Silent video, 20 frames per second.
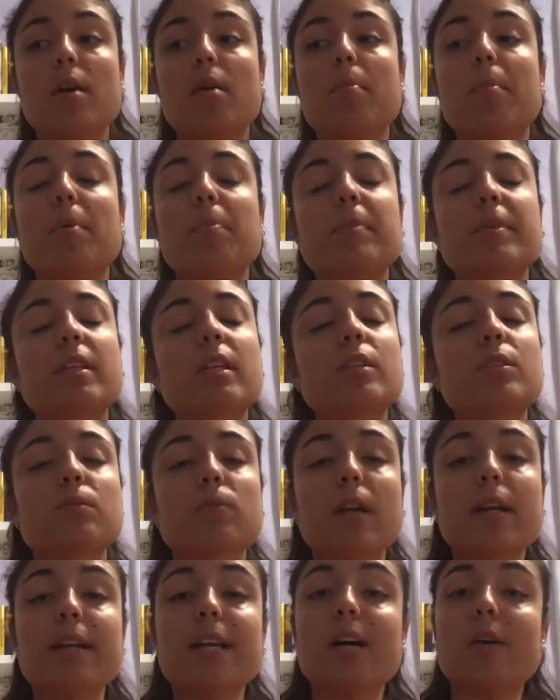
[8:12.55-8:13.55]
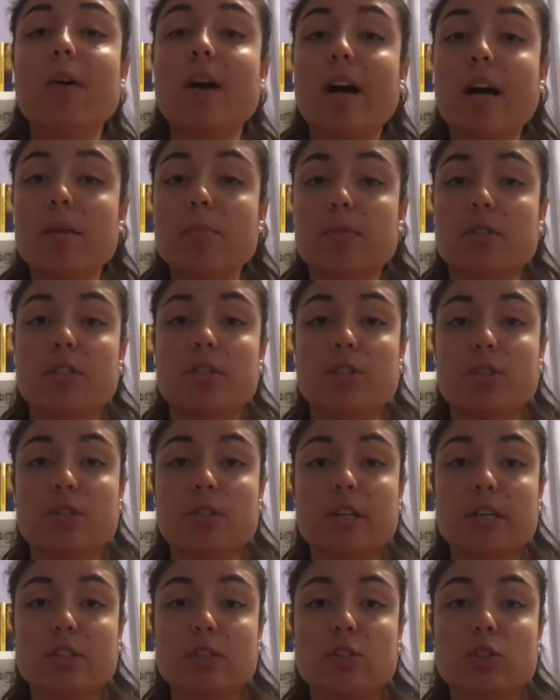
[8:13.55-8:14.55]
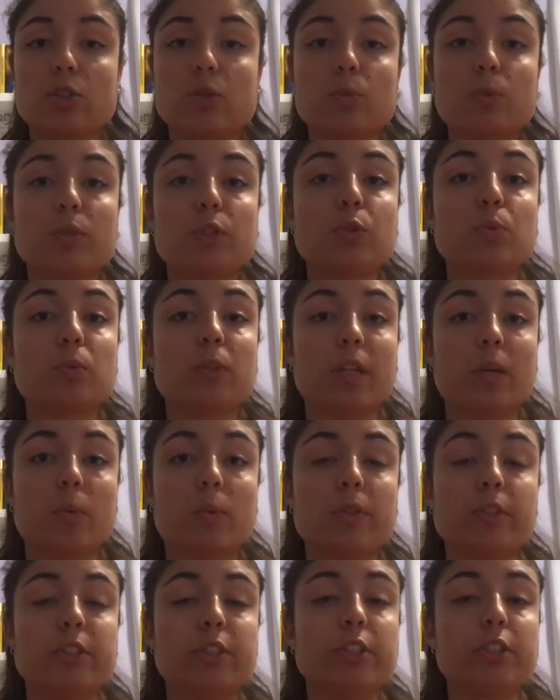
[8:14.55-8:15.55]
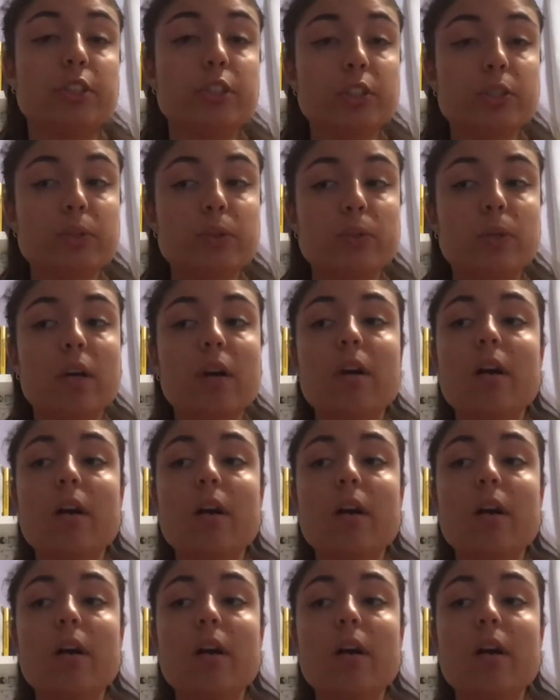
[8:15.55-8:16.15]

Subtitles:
But because right now I'm unsure as to which one I want to do,